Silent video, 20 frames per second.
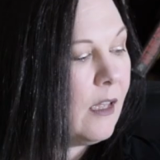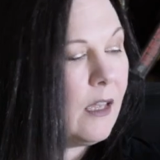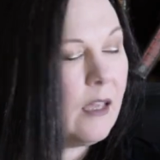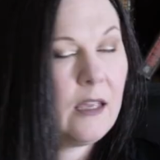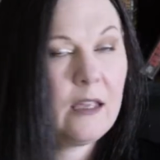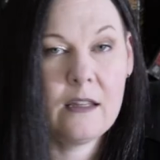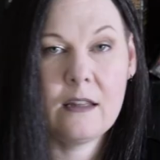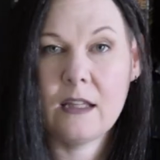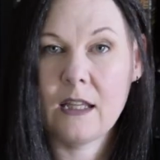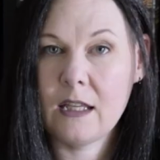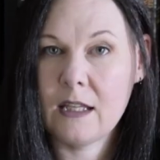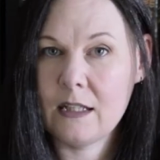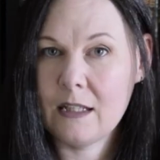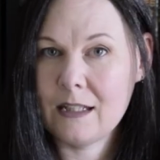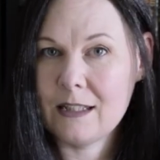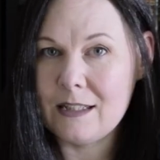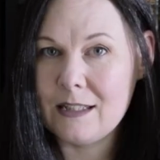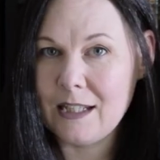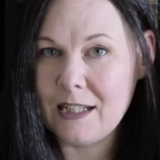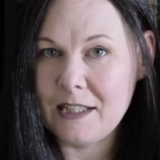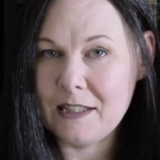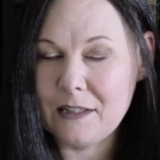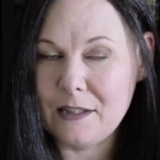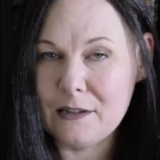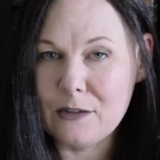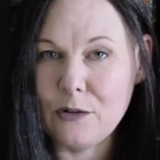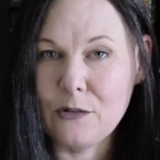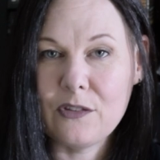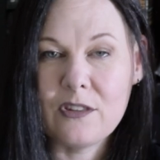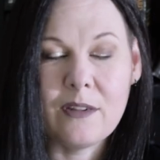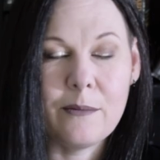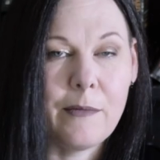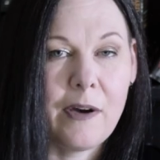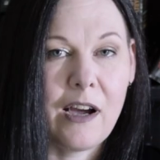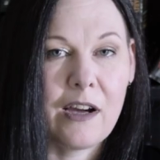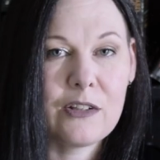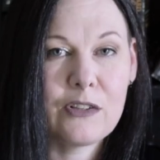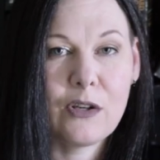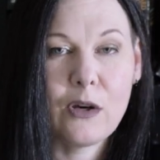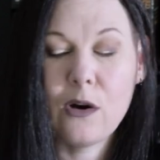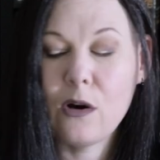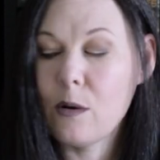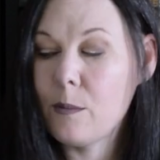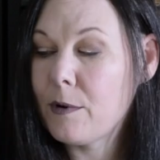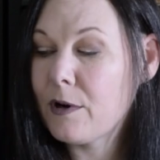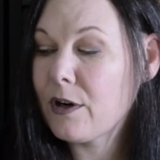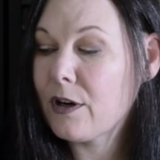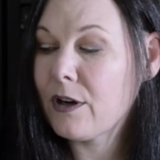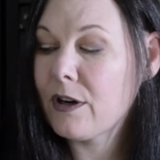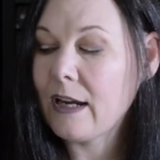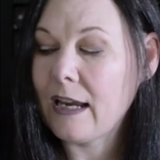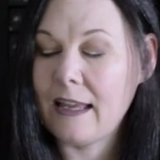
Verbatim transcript: And then Night in the Lonesome October,